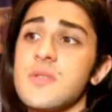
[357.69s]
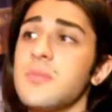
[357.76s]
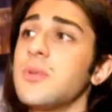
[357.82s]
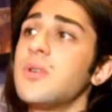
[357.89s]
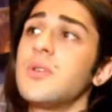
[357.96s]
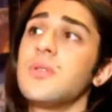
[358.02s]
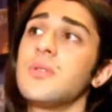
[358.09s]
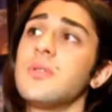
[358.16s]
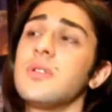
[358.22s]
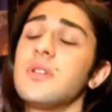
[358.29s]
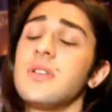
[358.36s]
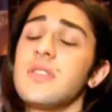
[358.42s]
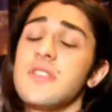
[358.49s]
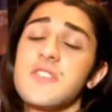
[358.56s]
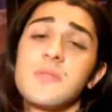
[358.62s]
small
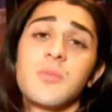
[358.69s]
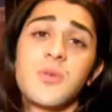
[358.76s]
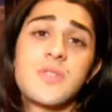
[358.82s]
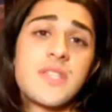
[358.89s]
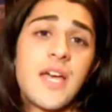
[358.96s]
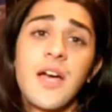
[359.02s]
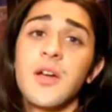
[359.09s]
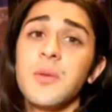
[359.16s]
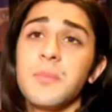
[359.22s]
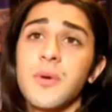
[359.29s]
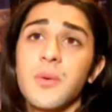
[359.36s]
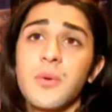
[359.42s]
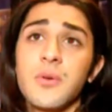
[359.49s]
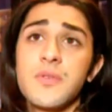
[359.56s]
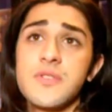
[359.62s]
town,
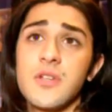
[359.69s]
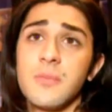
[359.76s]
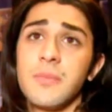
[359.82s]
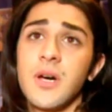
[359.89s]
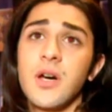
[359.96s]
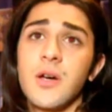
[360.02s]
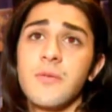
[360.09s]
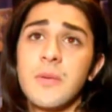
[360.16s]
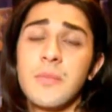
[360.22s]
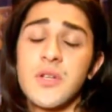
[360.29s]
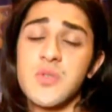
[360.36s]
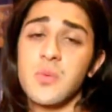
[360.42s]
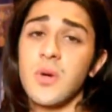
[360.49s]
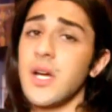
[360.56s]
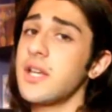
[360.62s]
but we're also part of a
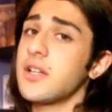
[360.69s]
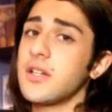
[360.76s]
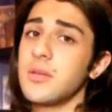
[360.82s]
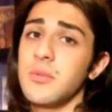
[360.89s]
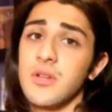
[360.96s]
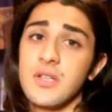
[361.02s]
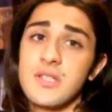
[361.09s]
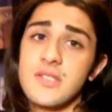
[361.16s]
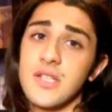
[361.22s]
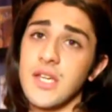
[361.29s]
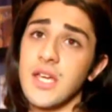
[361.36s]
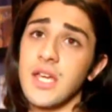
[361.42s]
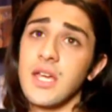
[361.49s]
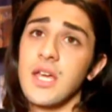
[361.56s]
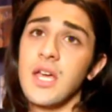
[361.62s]
much wider
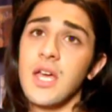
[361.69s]
community,